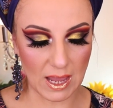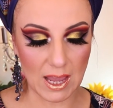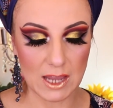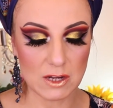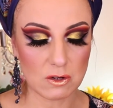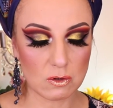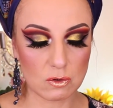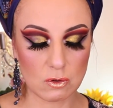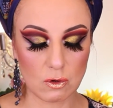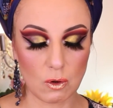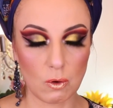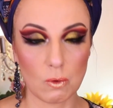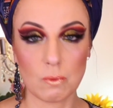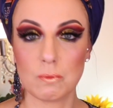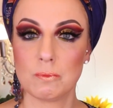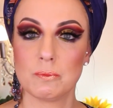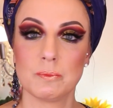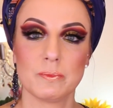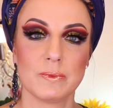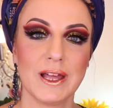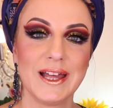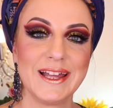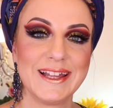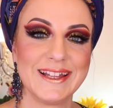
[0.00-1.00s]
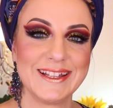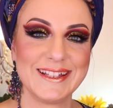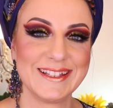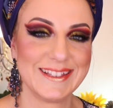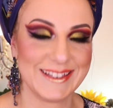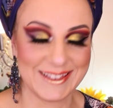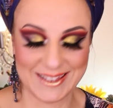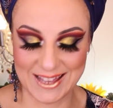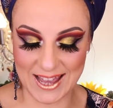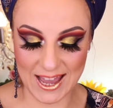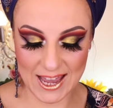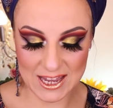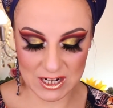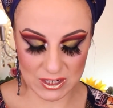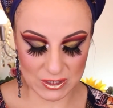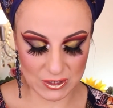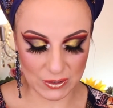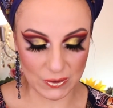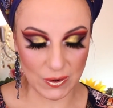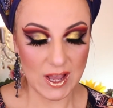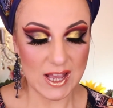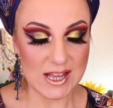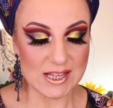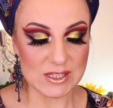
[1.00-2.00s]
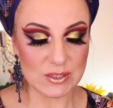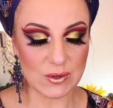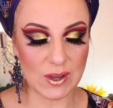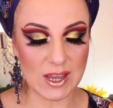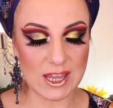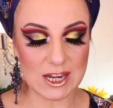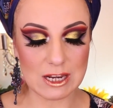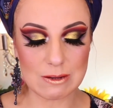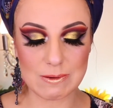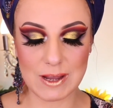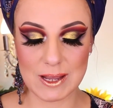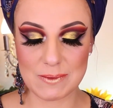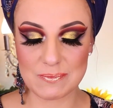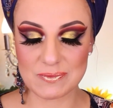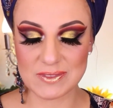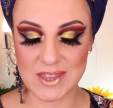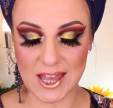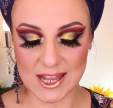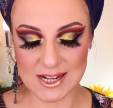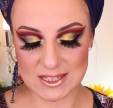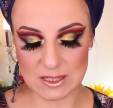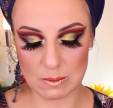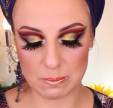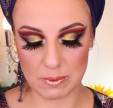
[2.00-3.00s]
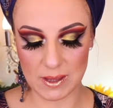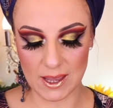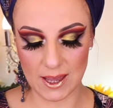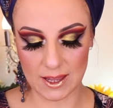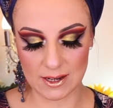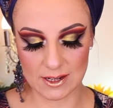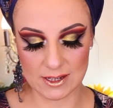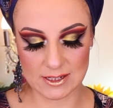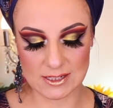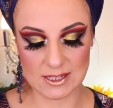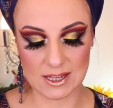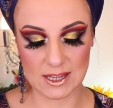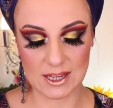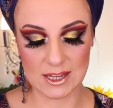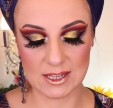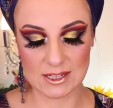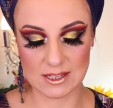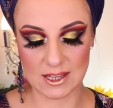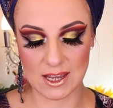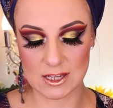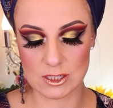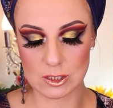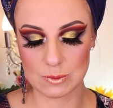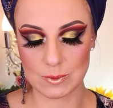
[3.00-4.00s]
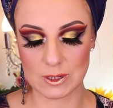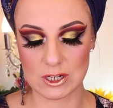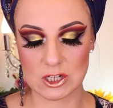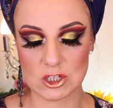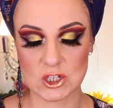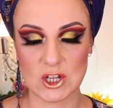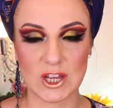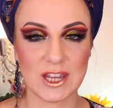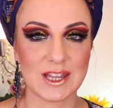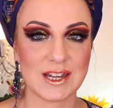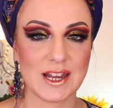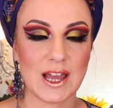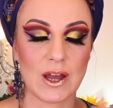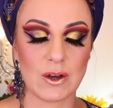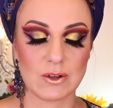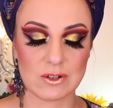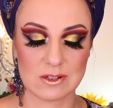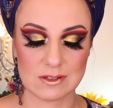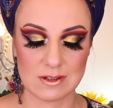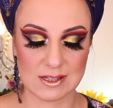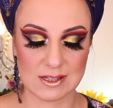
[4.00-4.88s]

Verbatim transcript: I don't know. I don't know. So anyway, that is the palette in case you want to check it out.